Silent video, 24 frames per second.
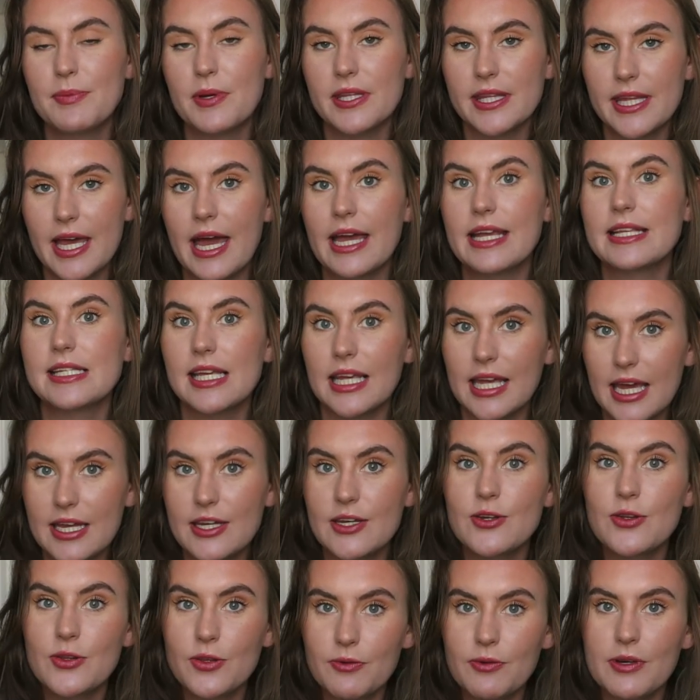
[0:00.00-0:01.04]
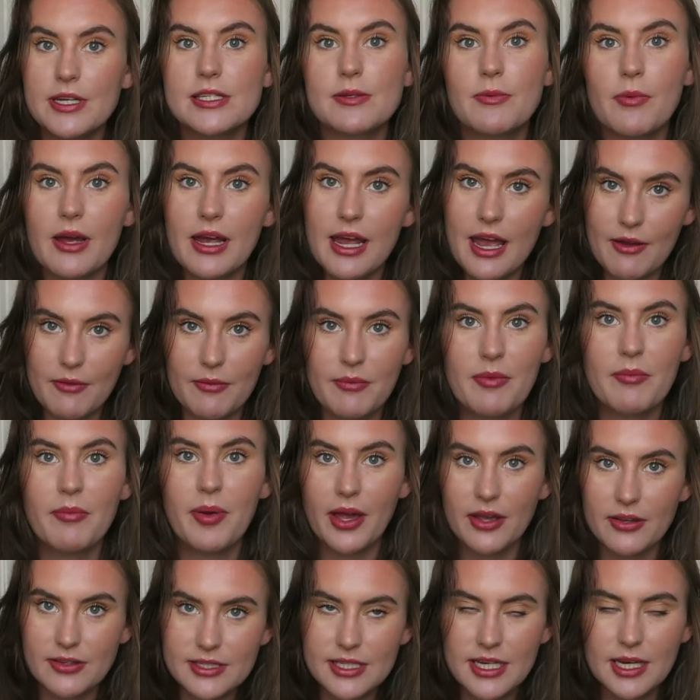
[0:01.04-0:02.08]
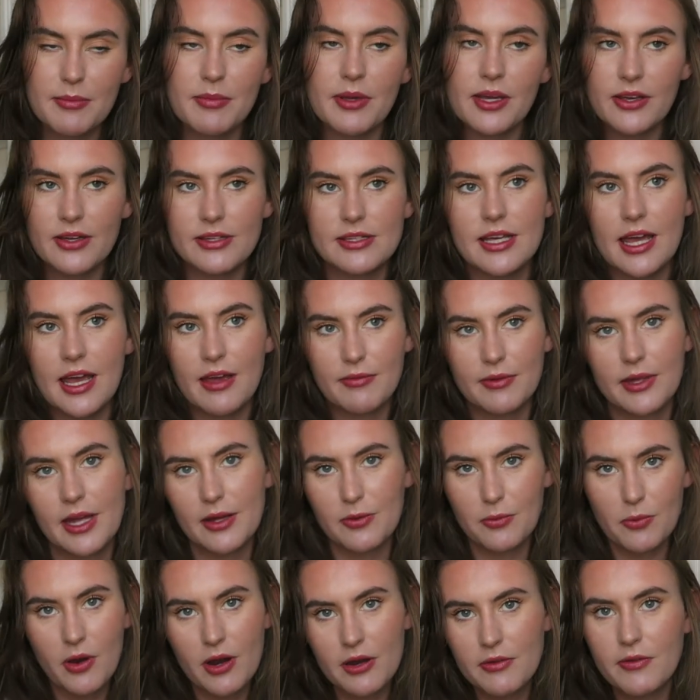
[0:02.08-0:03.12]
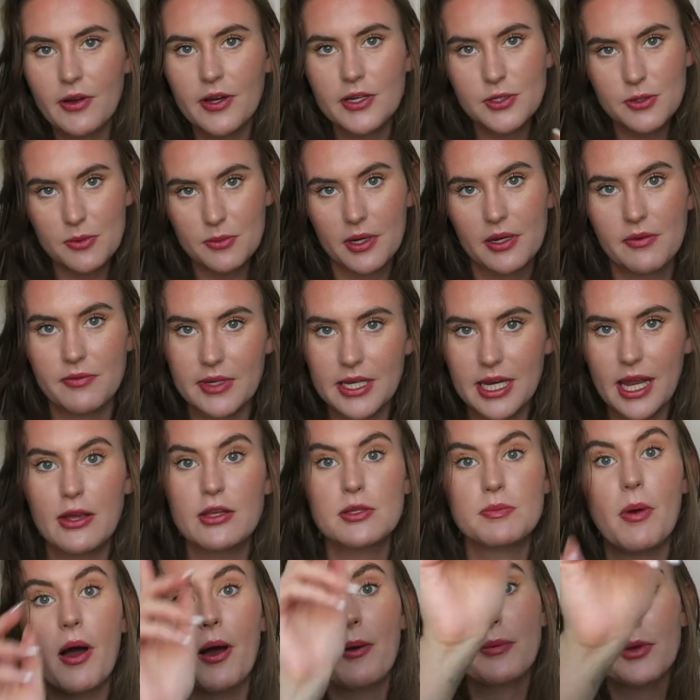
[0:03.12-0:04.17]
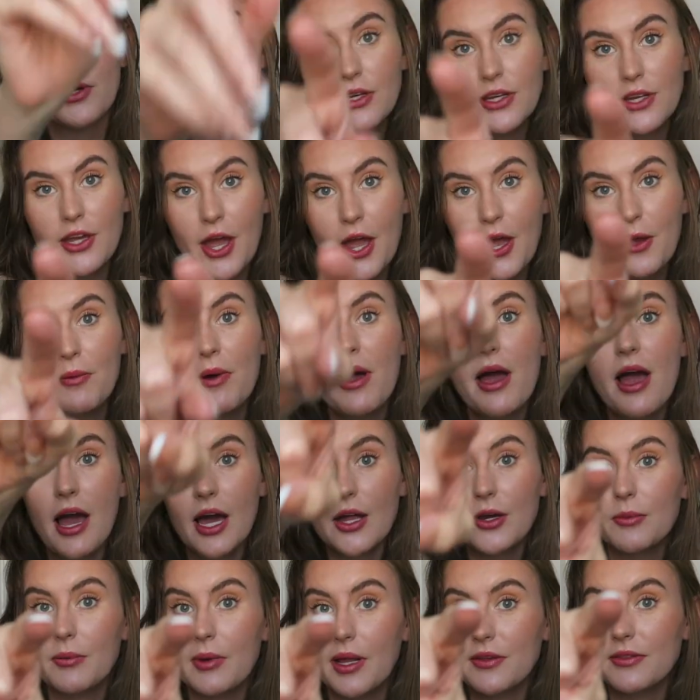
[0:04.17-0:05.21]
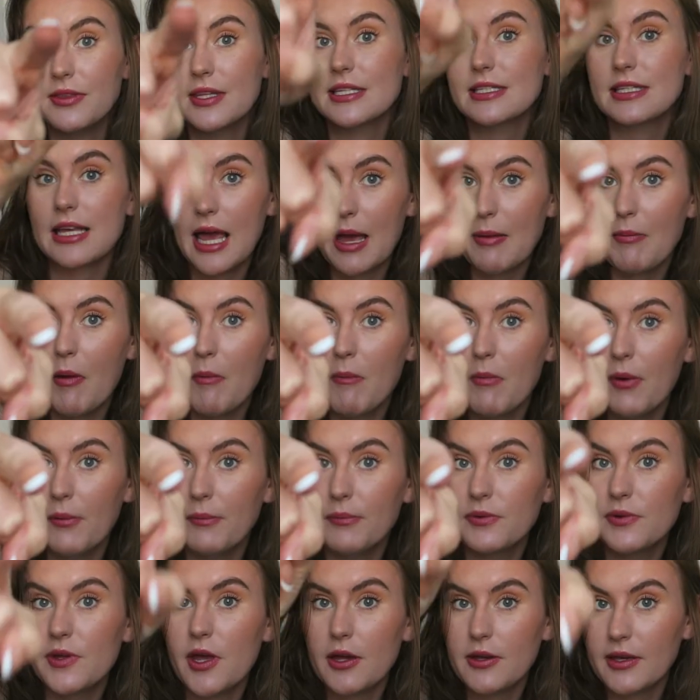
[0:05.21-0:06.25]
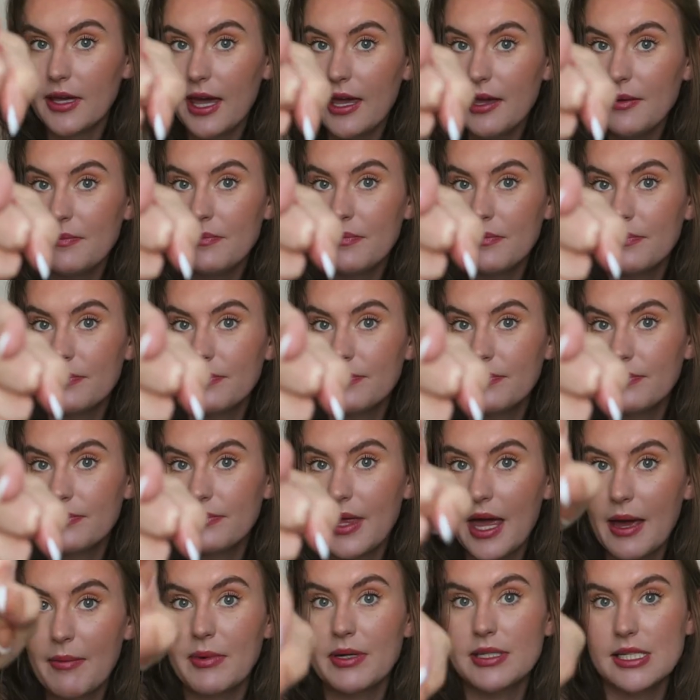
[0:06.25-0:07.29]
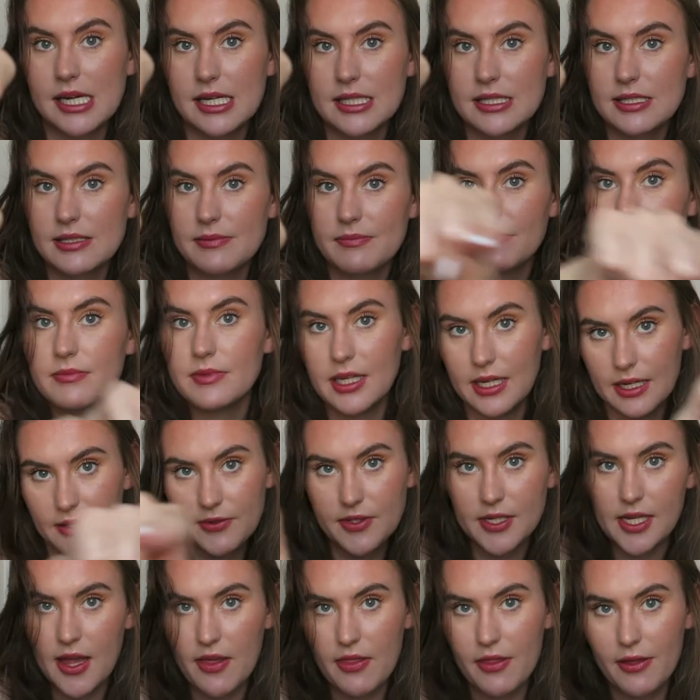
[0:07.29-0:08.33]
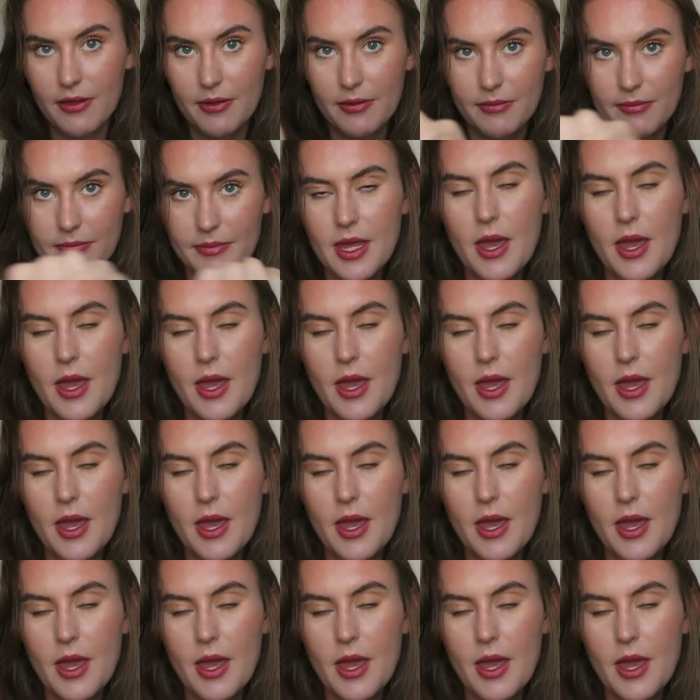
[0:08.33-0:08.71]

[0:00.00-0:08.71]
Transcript: But that is again another reason why I haven't been posting, because I haven't had Wi-Fi to upload videos. But I'm gonna go and upload this at my mum's, okay? And my dad's, they live together.